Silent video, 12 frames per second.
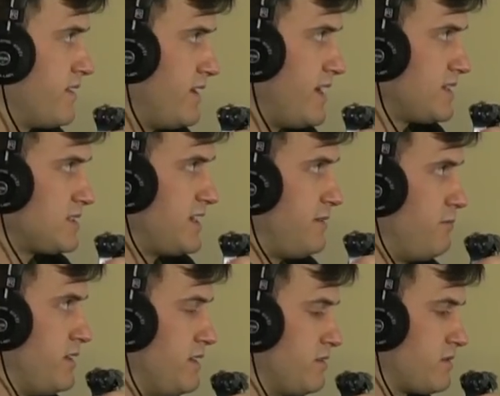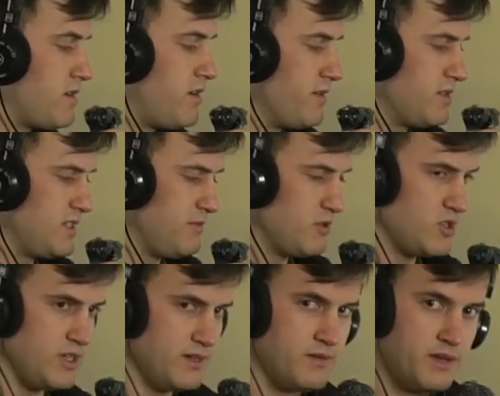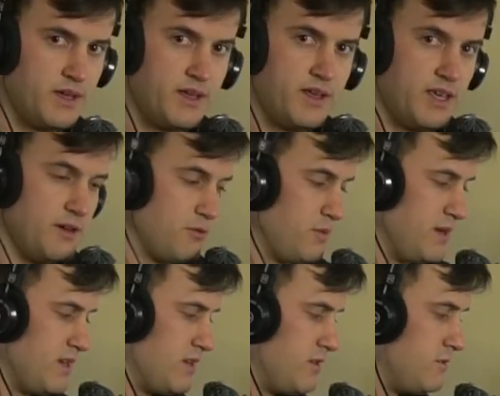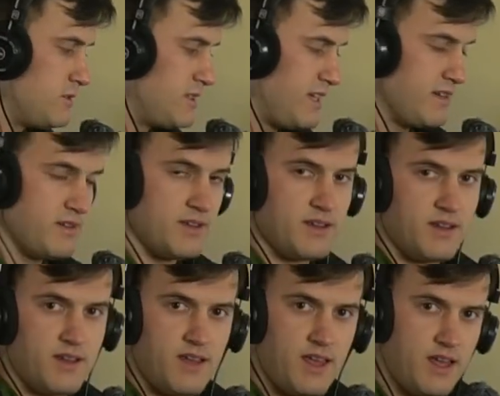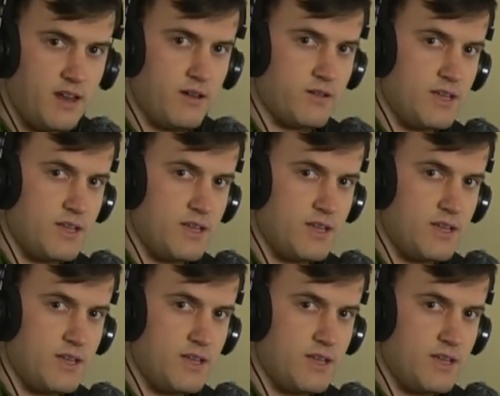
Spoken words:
the next time we call the state machine, it will be in a new state, and it'll